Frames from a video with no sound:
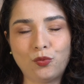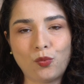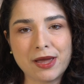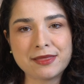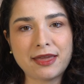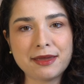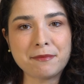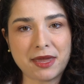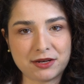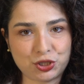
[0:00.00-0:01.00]
when they
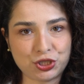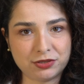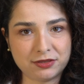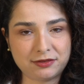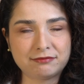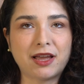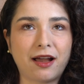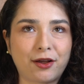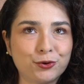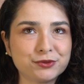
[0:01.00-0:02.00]
mentioned a
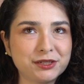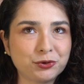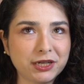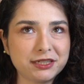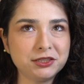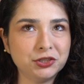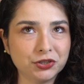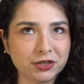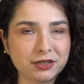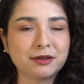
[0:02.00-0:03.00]
cozy reading
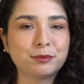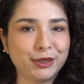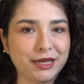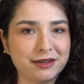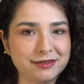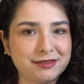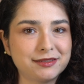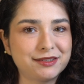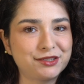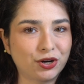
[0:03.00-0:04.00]
nook plus
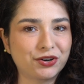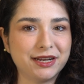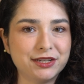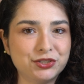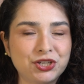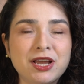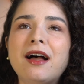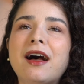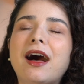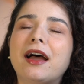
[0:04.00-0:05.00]
storage,
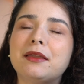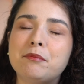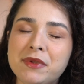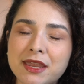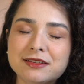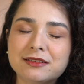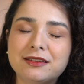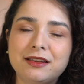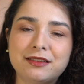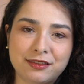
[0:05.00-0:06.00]
I
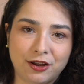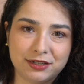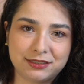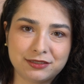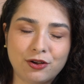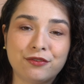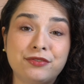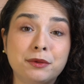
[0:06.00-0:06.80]
immediately thought of the